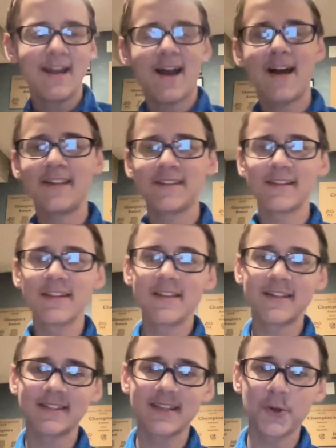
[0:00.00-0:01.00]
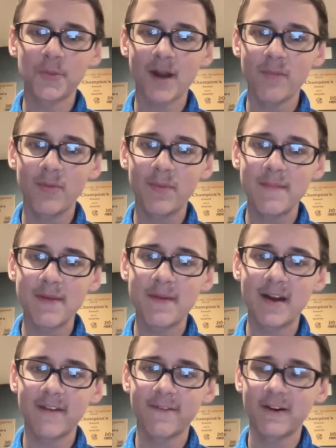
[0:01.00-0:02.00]
Honestly, this thing would probably be
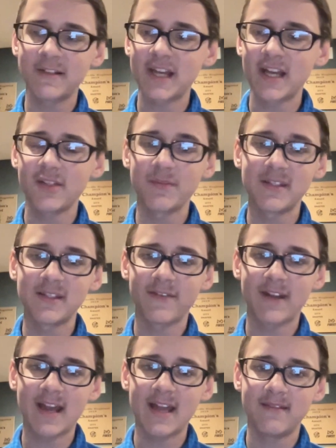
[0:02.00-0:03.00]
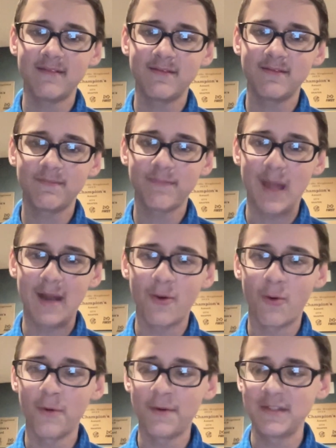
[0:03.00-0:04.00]
better for attachments if it had
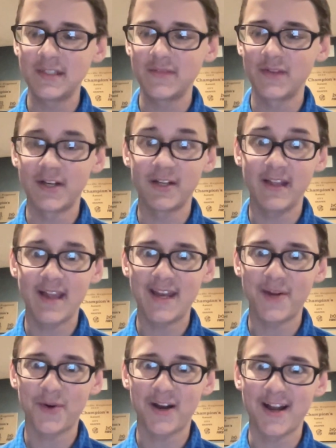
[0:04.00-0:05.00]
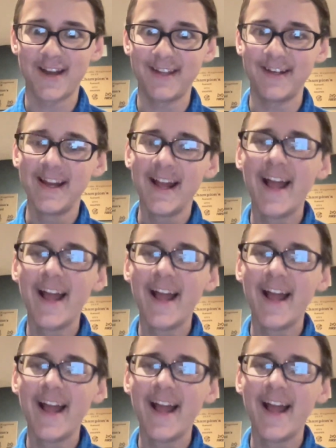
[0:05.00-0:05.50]
pinholes literally anywhere on it.